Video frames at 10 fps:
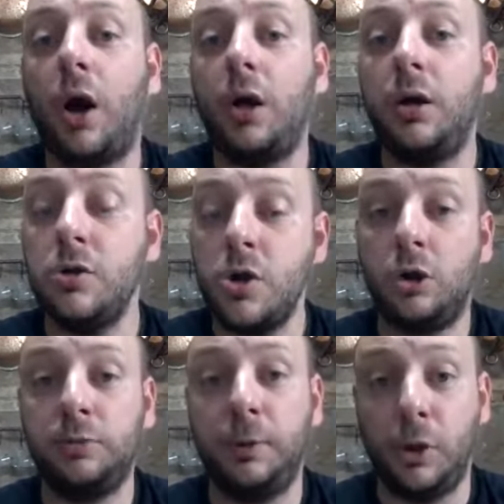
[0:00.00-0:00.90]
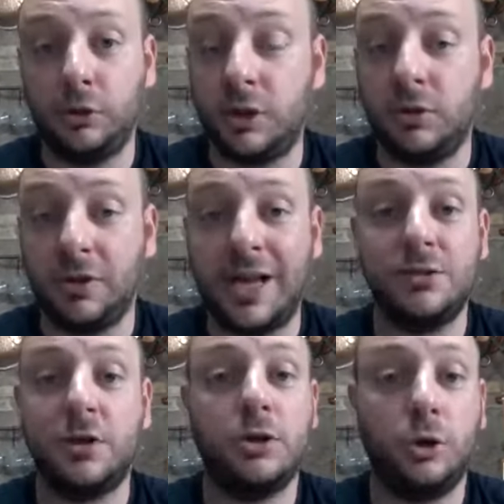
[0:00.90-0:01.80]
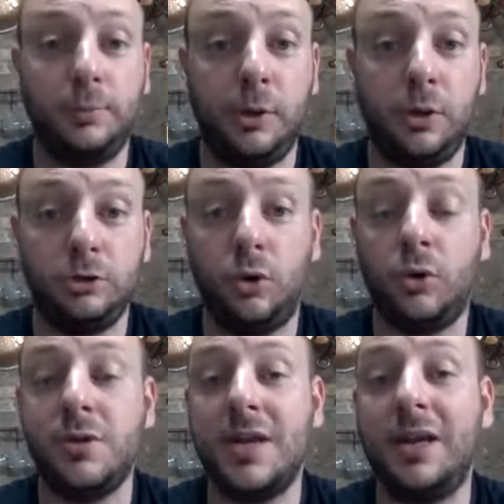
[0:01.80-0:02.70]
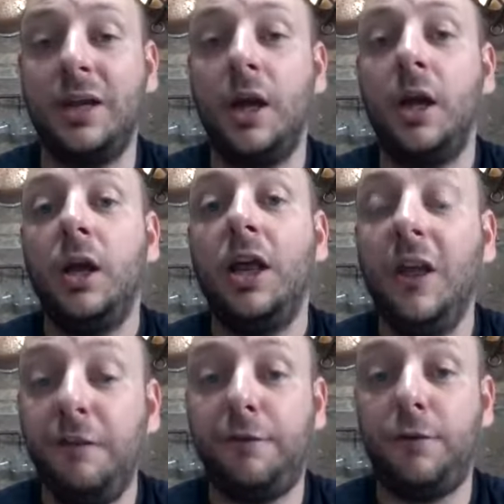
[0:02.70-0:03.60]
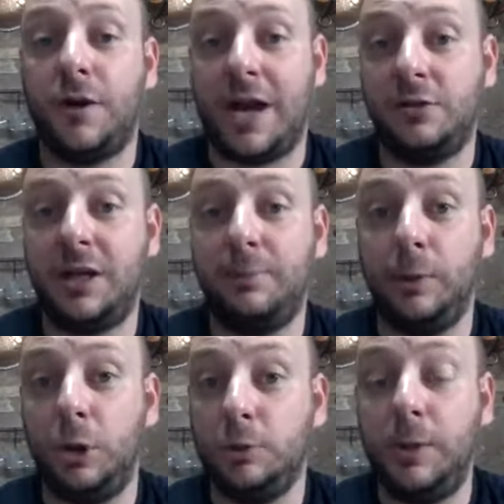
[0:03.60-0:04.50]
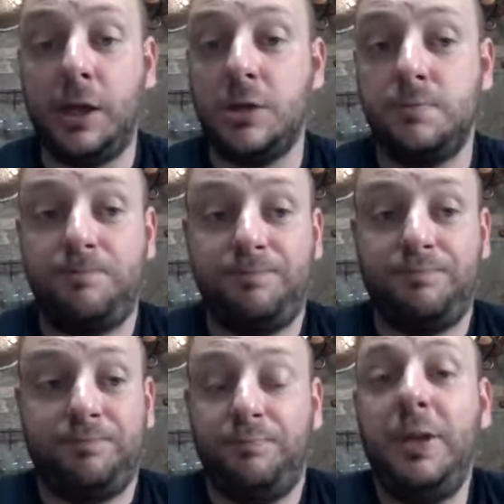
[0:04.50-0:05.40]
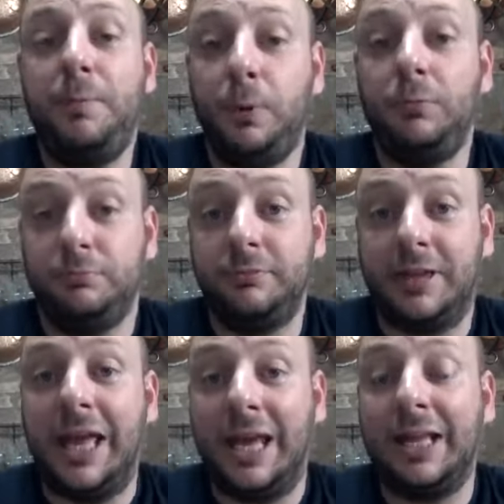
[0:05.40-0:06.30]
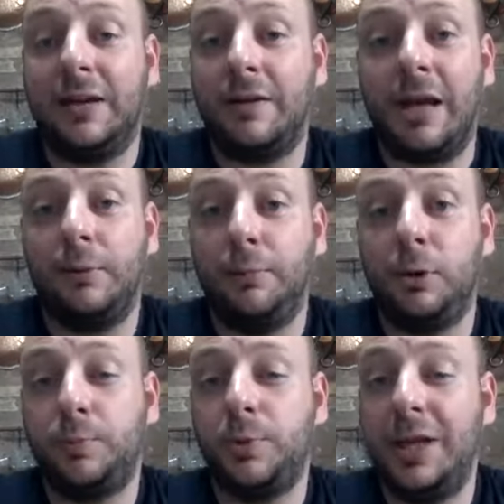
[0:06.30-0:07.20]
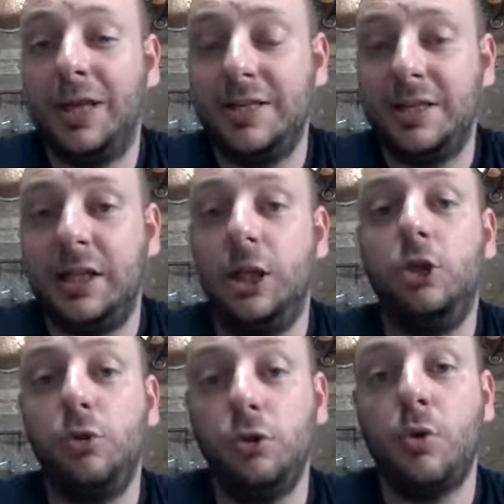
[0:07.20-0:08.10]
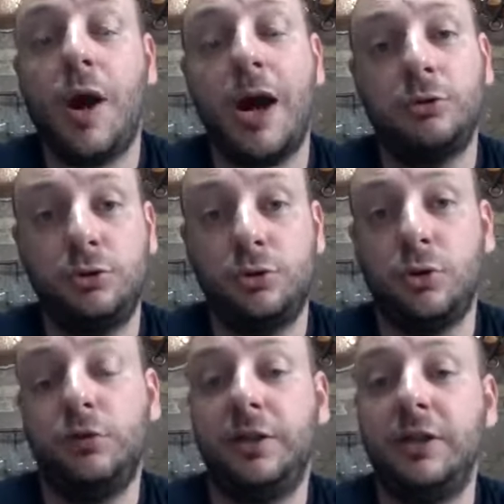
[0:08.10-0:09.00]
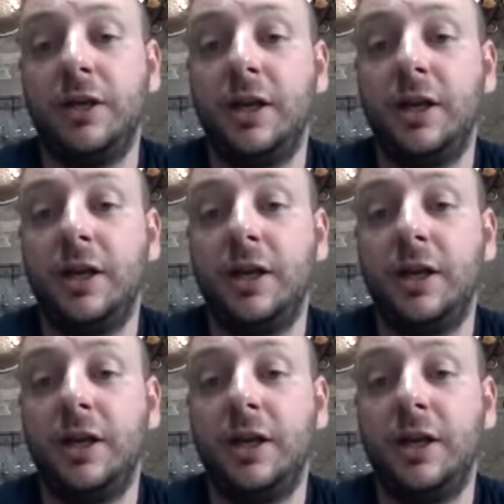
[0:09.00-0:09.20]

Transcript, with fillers: are not blocked, that your accounts are not blocked, or that if your accounts get blocked, because people can get their account blocked pretty easily, you know how to solve it.